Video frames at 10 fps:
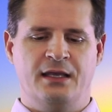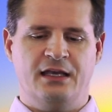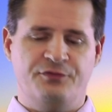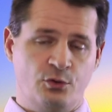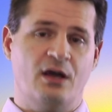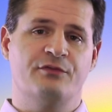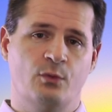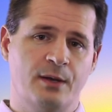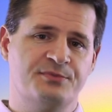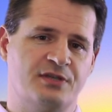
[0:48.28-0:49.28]
if you have a
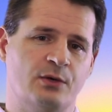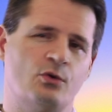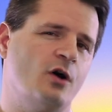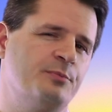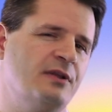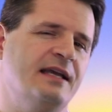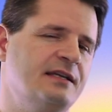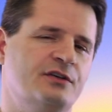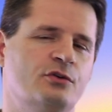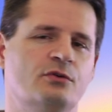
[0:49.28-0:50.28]
website, we're all playing
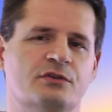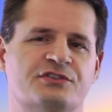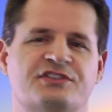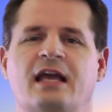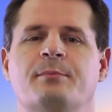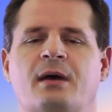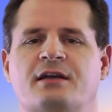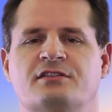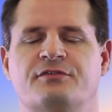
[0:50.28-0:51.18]
in Google's sandbox,